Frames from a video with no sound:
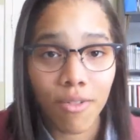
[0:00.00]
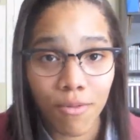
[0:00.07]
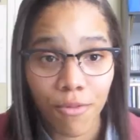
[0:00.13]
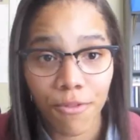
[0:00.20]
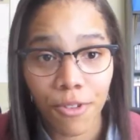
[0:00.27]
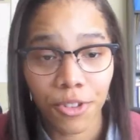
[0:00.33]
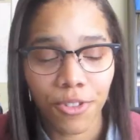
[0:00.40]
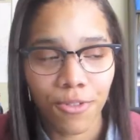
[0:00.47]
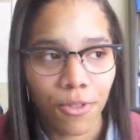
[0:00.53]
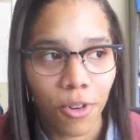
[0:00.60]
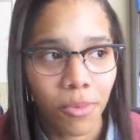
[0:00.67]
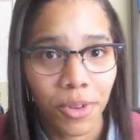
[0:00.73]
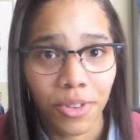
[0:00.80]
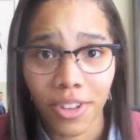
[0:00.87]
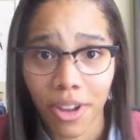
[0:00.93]
First and
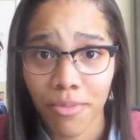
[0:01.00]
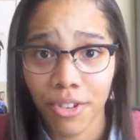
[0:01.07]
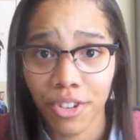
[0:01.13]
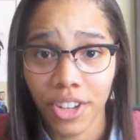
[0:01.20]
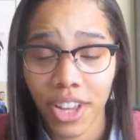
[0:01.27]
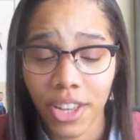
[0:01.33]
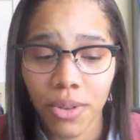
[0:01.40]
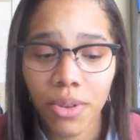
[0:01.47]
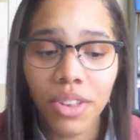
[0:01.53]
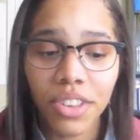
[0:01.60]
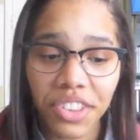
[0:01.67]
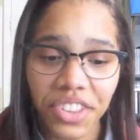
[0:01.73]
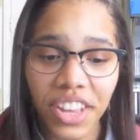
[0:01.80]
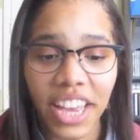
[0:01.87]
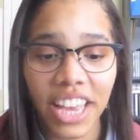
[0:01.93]
foremost, I appreciate you.
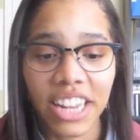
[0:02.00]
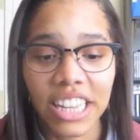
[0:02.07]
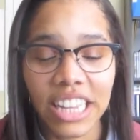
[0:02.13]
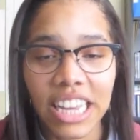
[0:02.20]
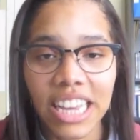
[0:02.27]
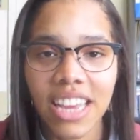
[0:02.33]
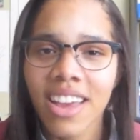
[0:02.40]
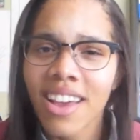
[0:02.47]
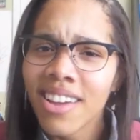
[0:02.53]
Secondly,